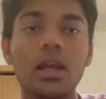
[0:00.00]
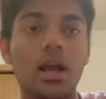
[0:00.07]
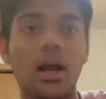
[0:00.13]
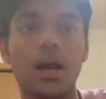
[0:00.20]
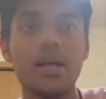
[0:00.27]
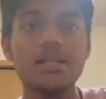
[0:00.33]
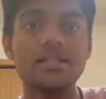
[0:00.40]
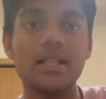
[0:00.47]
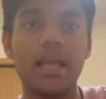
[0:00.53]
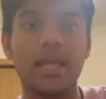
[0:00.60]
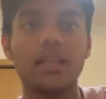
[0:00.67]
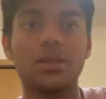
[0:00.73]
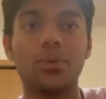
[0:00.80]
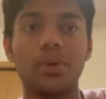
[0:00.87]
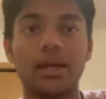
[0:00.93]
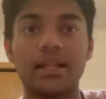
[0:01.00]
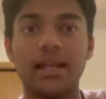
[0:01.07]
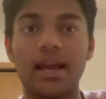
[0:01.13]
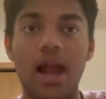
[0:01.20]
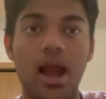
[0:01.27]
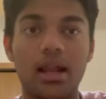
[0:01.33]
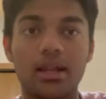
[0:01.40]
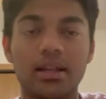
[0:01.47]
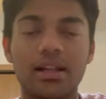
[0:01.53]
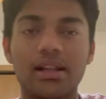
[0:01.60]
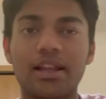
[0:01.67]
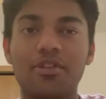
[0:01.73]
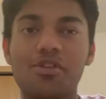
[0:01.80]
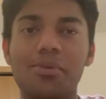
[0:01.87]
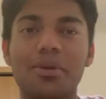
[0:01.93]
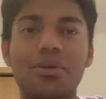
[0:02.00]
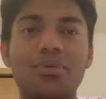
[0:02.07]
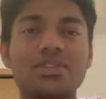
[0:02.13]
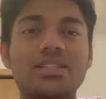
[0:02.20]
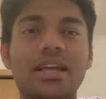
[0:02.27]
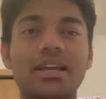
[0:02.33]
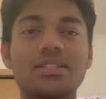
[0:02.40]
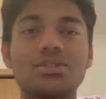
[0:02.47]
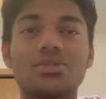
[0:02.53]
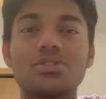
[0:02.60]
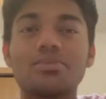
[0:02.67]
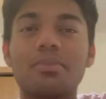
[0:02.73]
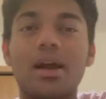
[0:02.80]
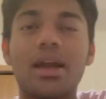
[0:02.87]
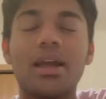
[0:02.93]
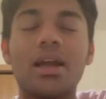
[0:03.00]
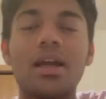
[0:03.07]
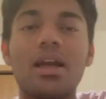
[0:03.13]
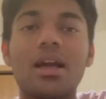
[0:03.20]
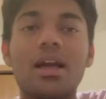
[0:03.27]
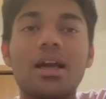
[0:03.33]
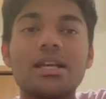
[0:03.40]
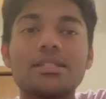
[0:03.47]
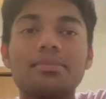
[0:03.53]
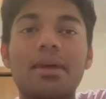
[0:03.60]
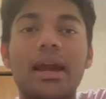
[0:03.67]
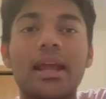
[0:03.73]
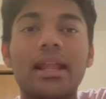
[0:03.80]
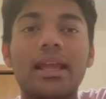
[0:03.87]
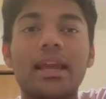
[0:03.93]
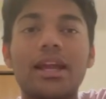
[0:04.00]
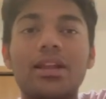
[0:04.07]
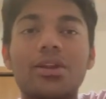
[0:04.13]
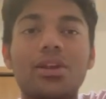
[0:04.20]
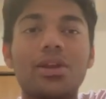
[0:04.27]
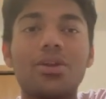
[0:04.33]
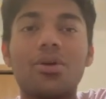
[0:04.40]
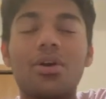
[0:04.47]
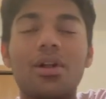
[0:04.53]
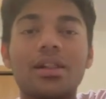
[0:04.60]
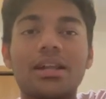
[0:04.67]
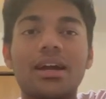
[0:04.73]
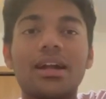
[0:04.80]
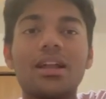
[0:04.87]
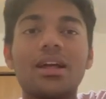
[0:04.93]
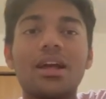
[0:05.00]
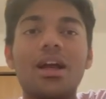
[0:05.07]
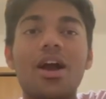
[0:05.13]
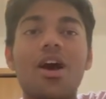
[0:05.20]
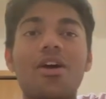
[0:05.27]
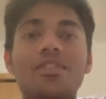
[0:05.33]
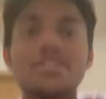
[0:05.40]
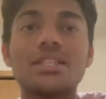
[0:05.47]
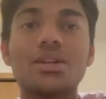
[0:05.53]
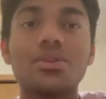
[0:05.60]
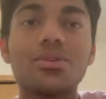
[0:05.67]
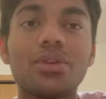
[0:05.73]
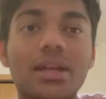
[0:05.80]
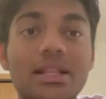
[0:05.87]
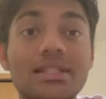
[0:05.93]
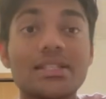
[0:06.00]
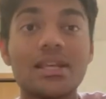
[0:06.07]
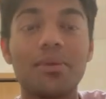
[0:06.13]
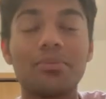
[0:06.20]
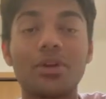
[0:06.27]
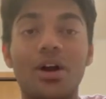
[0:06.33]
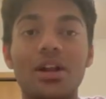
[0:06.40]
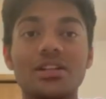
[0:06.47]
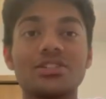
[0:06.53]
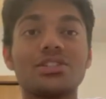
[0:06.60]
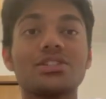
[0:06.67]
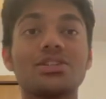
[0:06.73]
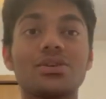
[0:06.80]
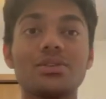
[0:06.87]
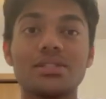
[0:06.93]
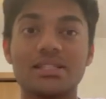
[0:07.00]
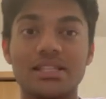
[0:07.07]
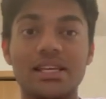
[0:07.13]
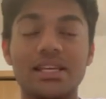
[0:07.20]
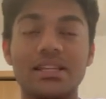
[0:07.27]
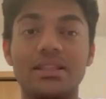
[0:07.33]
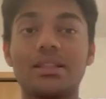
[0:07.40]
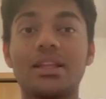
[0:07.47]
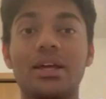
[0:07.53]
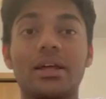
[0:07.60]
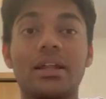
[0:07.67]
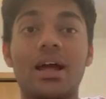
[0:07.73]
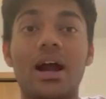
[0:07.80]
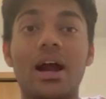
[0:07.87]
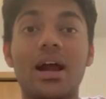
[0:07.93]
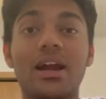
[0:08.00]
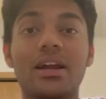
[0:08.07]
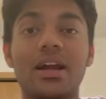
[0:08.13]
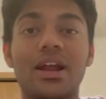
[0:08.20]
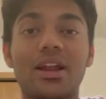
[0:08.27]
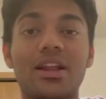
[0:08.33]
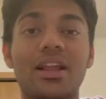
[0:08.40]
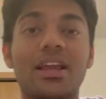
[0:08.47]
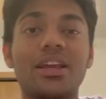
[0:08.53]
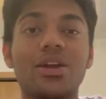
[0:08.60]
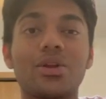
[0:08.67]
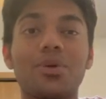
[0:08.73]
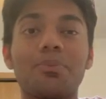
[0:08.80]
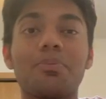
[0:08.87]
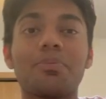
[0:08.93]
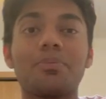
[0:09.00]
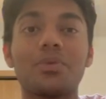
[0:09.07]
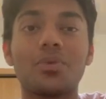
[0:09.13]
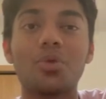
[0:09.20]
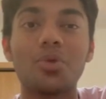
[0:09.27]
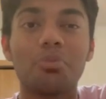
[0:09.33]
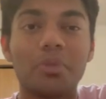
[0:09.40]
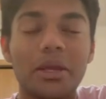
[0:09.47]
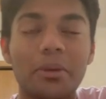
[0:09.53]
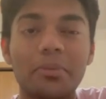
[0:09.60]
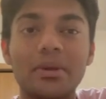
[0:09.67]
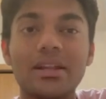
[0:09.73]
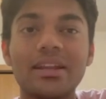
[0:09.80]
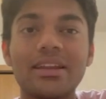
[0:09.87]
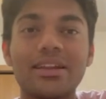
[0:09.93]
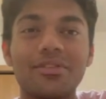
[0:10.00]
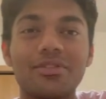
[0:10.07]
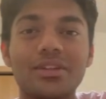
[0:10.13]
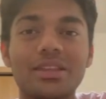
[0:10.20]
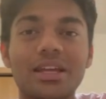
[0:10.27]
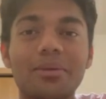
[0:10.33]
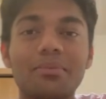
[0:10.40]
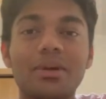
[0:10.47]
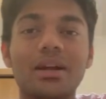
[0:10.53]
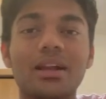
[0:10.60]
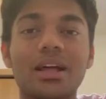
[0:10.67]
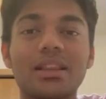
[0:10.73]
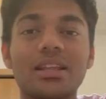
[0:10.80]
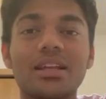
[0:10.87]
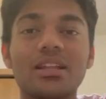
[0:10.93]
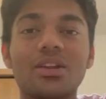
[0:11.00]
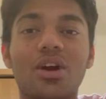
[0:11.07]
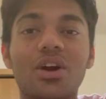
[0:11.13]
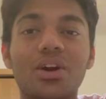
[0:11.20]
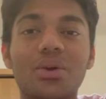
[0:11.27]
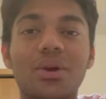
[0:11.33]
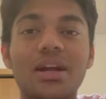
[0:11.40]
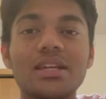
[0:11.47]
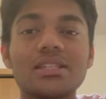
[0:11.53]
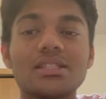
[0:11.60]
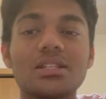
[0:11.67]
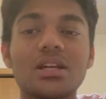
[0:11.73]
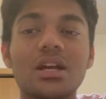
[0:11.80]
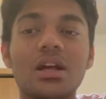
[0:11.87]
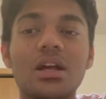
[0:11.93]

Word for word: us like the way they handle everybody was like so smart smiley and you know all that obviously you know in some colleges you'll see there are kind of like you know rude people and everything but i think norquest